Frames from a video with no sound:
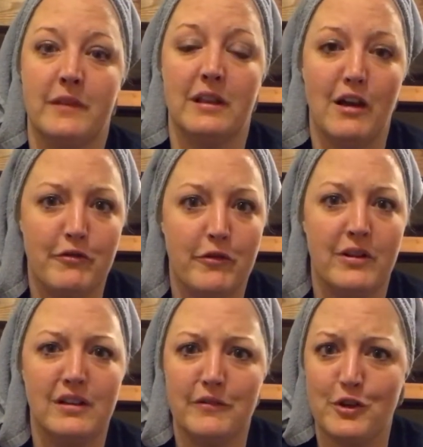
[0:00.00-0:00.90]
Love,
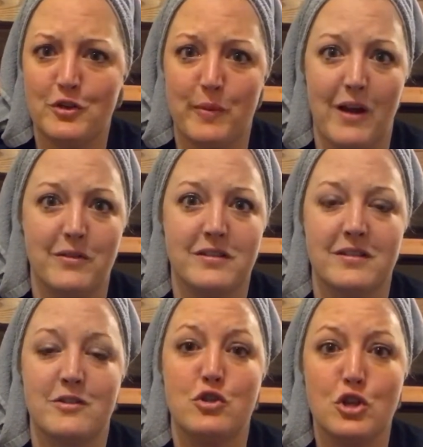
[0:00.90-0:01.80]
love your spouse.
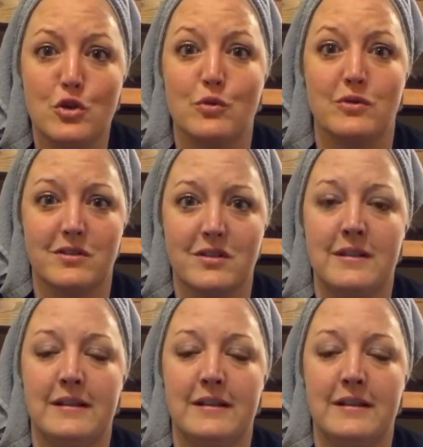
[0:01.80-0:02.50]
Choose,